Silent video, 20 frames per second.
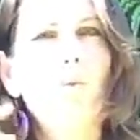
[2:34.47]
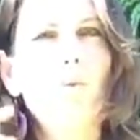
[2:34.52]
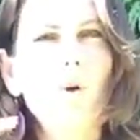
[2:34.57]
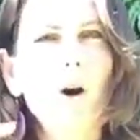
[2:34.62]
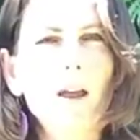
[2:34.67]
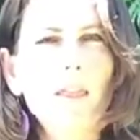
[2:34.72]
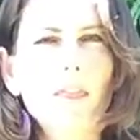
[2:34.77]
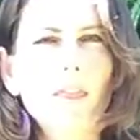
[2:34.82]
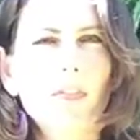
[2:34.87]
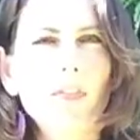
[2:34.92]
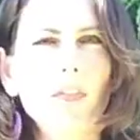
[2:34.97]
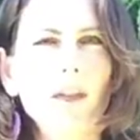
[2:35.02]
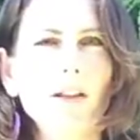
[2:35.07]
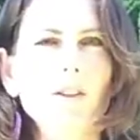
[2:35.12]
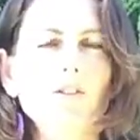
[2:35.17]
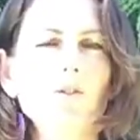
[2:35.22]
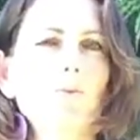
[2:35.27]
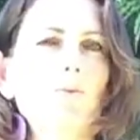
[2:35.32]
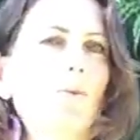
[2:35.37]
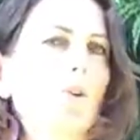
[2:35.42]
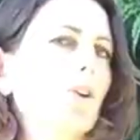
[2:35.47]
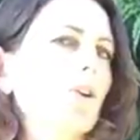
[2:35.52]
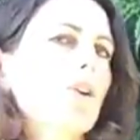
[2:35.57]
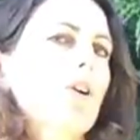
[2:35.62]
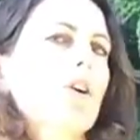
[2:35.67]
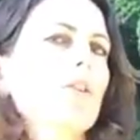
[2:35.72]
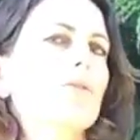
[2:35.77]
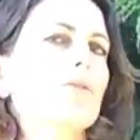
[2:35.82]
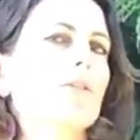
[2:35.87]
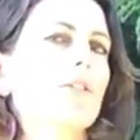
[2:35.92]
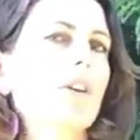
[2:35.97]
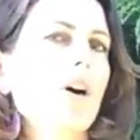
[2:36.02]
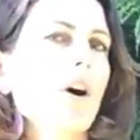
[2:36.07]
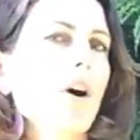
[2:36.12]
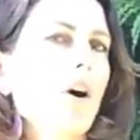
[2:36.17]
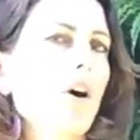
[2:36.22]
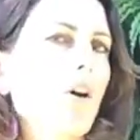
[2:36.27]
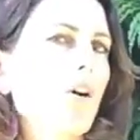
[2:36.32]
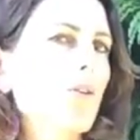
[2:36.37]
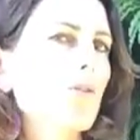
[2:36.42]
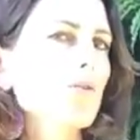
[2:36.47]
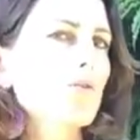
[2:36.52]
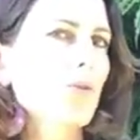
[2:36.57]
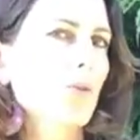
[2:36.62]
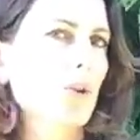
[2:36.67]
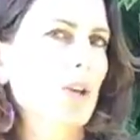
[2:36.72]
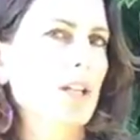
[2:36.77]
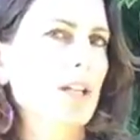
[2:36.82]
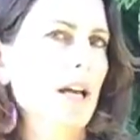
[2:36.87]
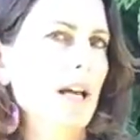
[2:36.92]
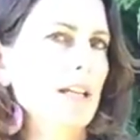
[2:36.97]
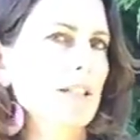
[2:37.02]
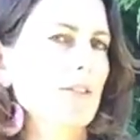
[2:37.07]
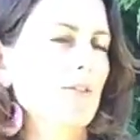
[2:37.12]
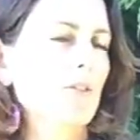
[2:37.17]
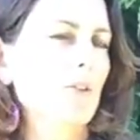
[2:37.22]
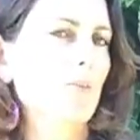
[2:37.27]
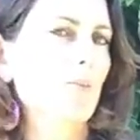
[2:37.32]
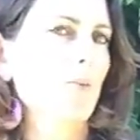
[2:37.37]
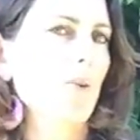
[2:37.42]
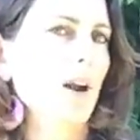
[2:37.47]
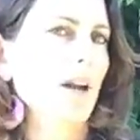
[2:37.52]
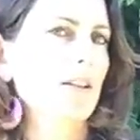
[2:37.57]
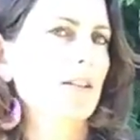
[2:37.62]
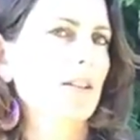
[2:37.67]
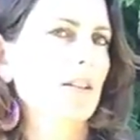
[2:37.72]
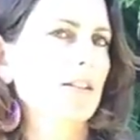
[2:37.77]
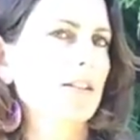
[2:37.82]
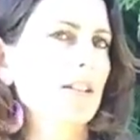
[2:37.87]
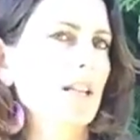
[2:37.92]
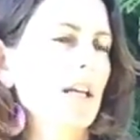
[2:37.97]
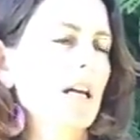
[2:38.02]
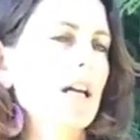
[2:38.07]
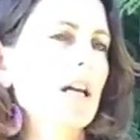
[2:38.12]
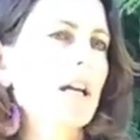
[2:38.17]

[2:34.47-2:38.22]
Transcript: one thing to work on for the whole 40 days of your practice.